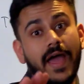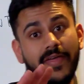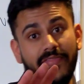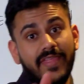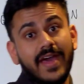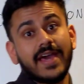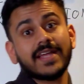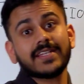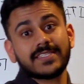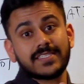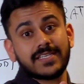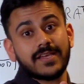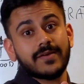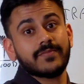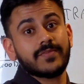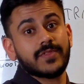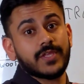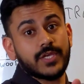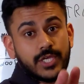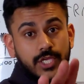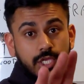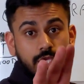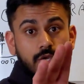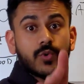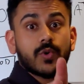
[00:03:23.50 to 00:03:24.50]
And that's
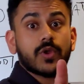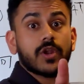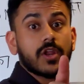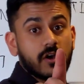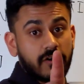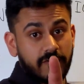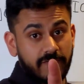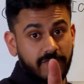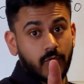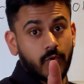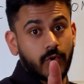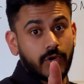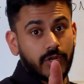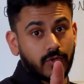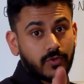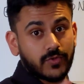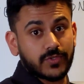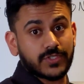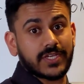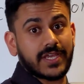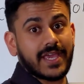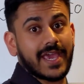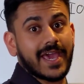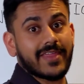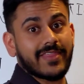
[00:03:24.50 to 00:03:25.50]
something you want to avoid
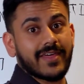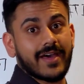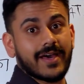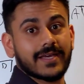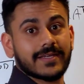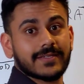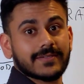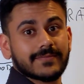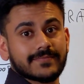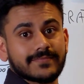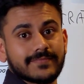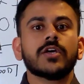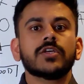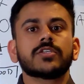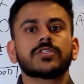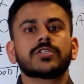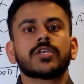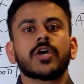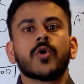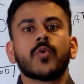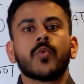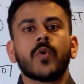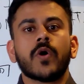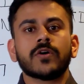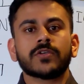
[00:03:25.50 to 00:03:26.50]
altogether.
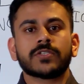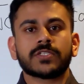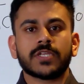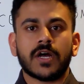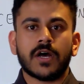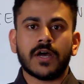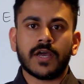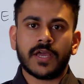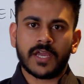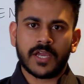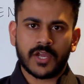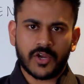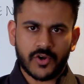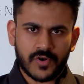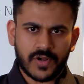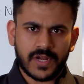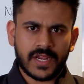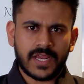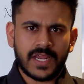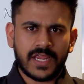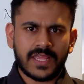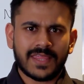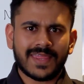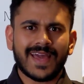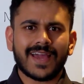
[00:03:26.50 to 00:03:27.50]
So whilst I
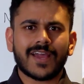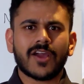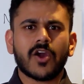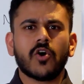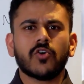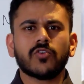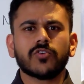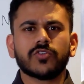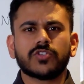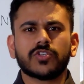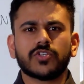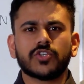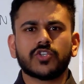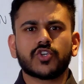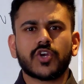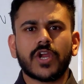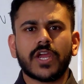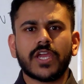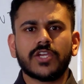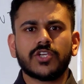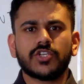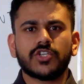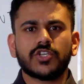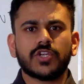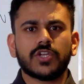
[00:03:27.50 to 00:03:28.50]
agree that
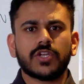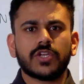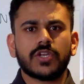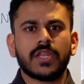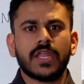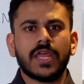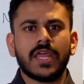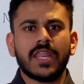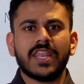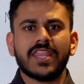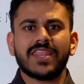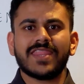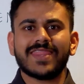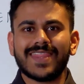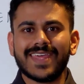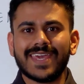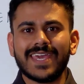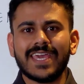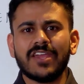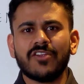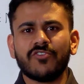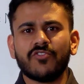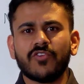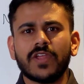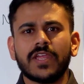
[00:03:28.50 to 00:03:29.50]
concentration in
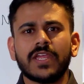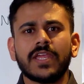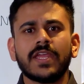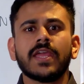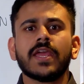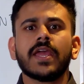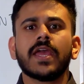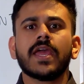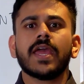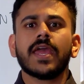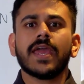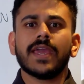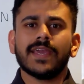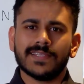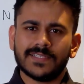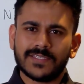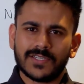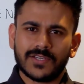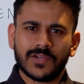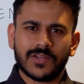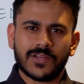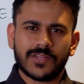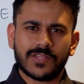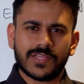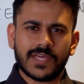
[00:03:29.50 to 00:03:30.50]
theory is
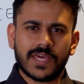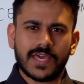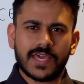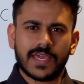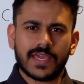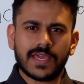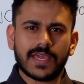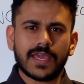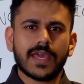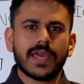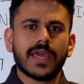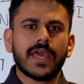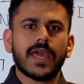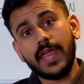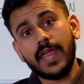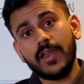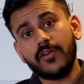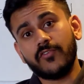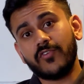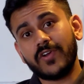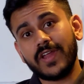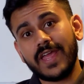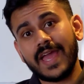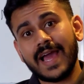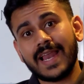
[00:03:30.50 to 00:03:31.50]
a good thing,
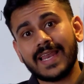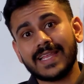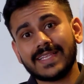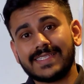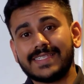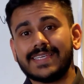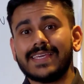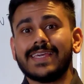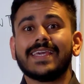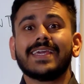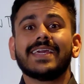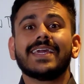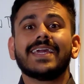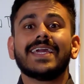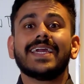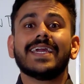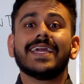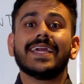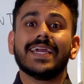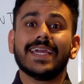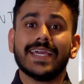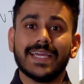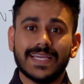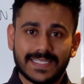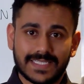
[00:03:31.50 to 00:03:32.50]
in reality
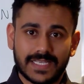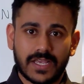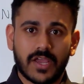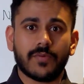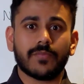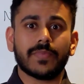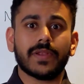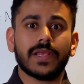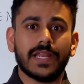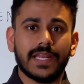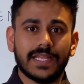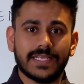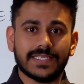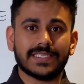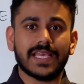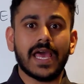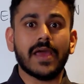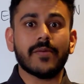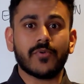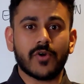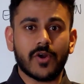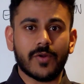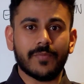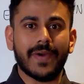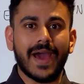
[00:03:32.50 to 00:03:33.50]
it is a completely
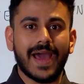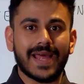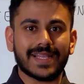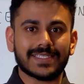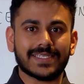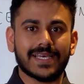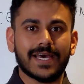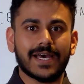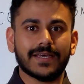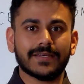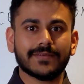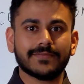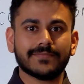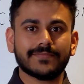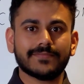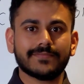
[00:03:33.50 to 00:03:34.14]
separate matter.